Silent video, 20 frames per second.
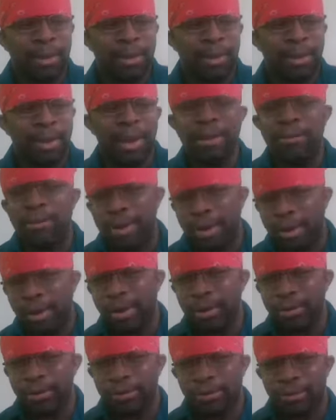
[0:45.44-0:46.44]

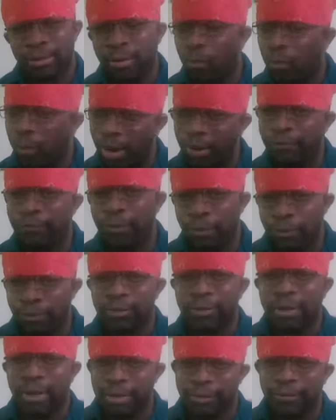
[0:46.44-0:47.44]
because white
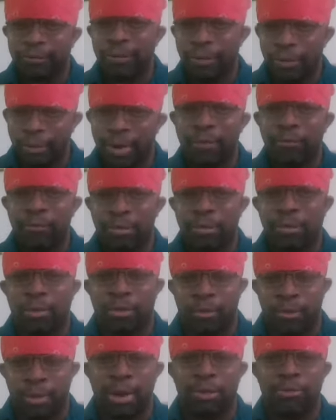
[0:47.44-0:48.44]
folks tend to feel comfortable
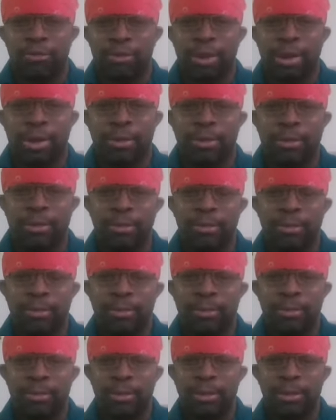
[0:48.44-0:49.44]
around me,
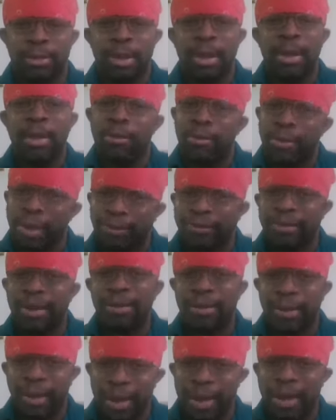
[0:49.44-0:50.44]
they
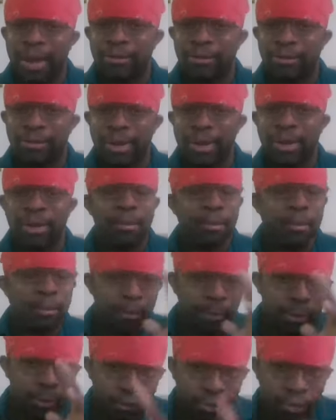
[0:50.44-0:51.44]
tend to ask me
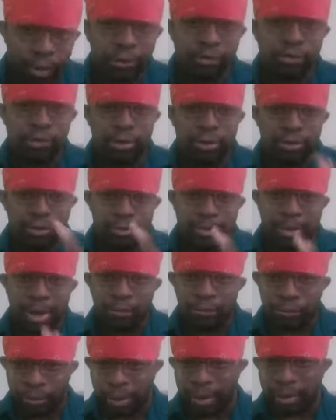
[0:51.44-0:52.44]
questions
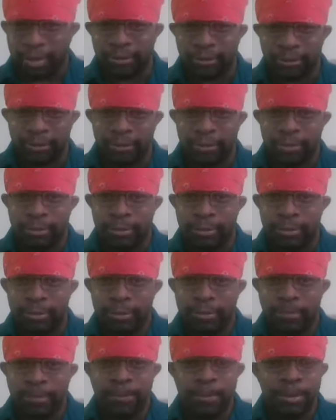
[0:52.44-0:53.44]
about race
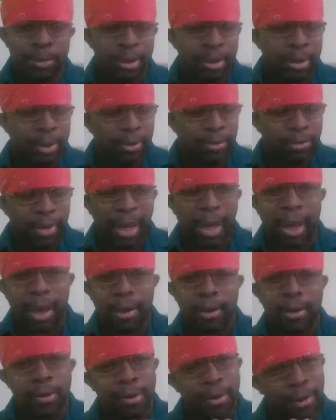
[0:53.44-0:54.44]

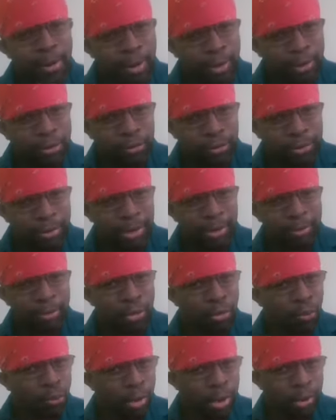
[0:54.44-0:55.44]
that other
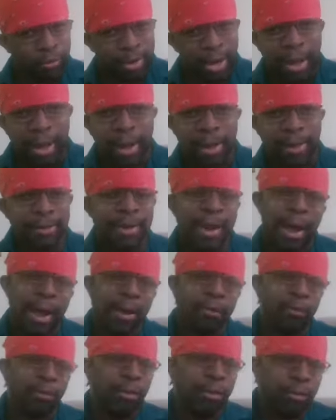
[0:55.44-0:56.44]
people will not.
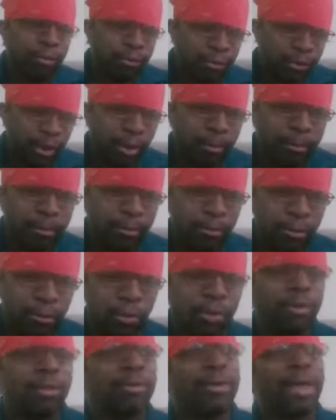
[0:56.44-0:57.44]
Now, some,
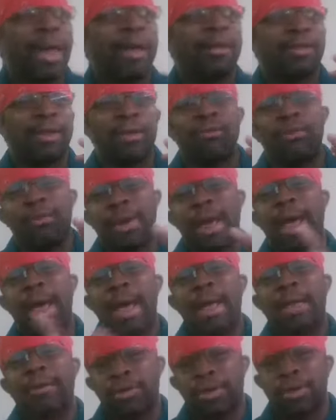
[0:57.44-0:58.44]
or that they will not
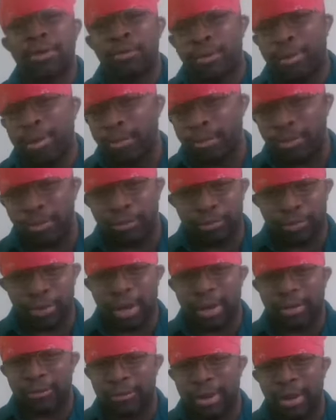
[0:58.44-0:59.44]
ask other people, should
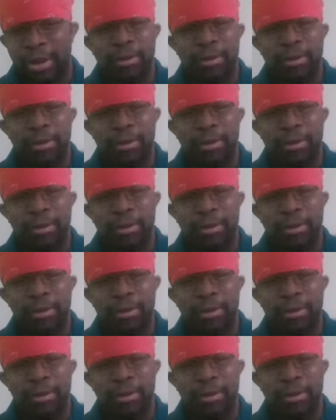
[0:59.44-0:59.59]
I say.